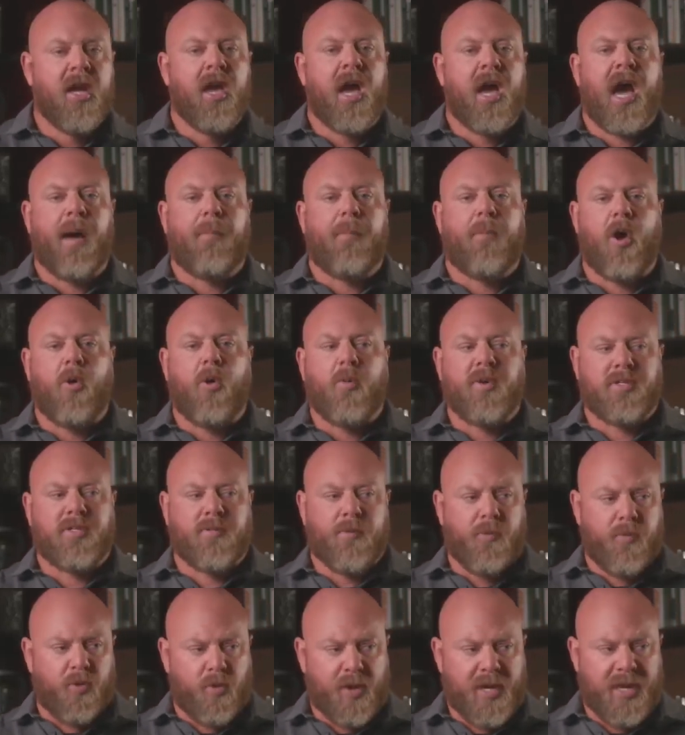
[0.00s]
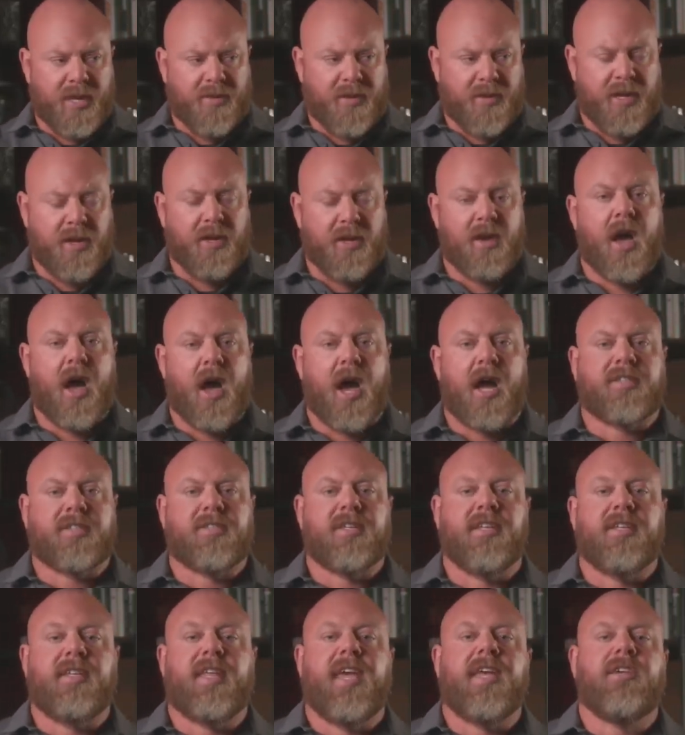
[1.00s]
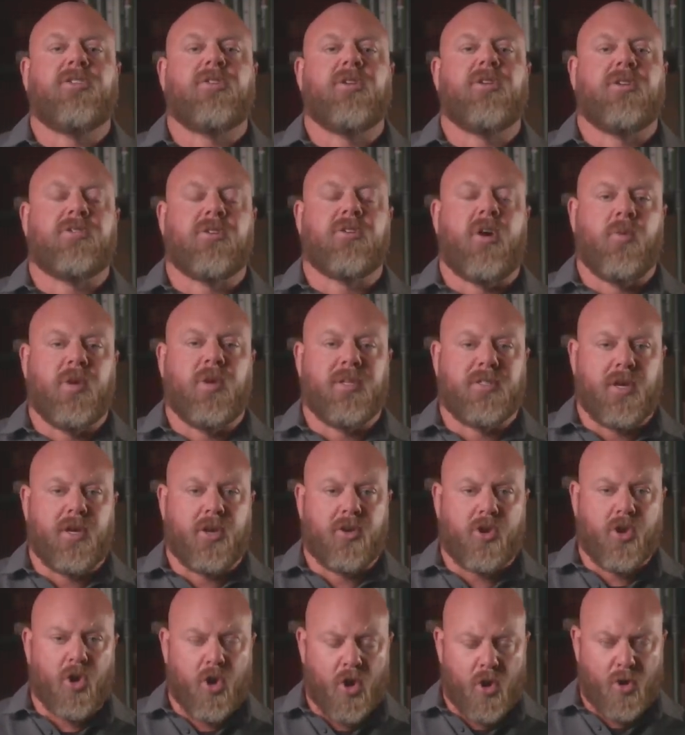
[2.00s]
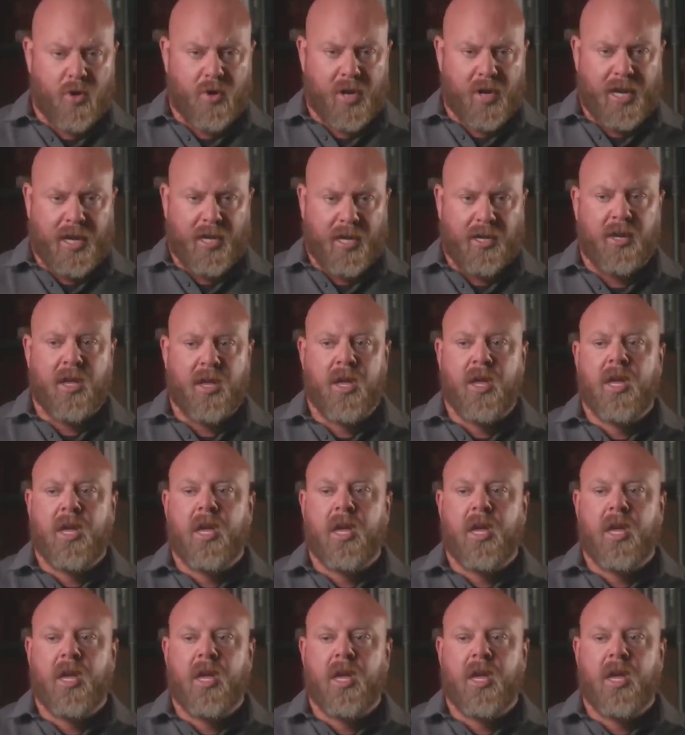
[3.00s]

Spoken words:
I'm always breathing. Oxidation is always occurring.